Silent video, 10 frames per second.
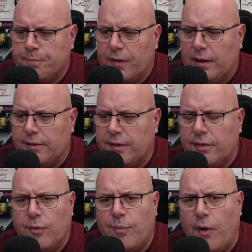listening
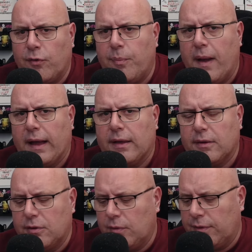to them both back,
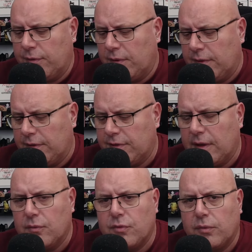going through this
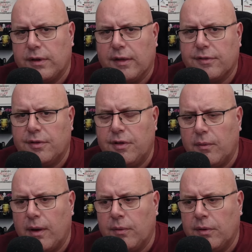Rodecaster
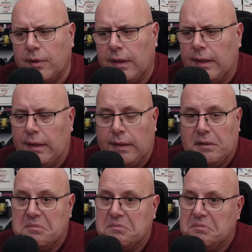Duo,
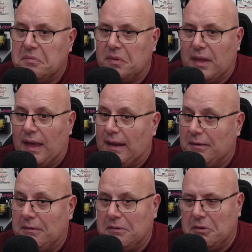
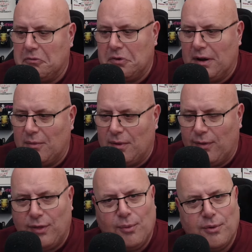and not really
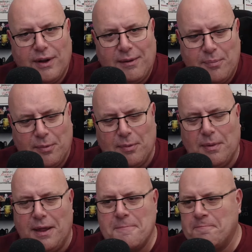worth the upgrade,
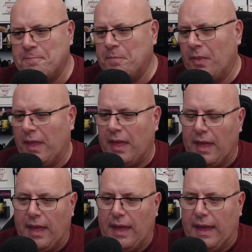probably.
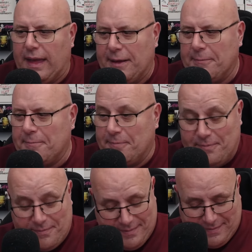
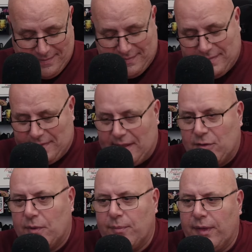
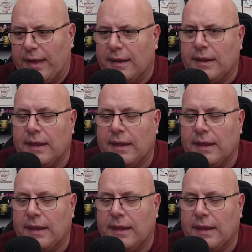That's what I'm thinking.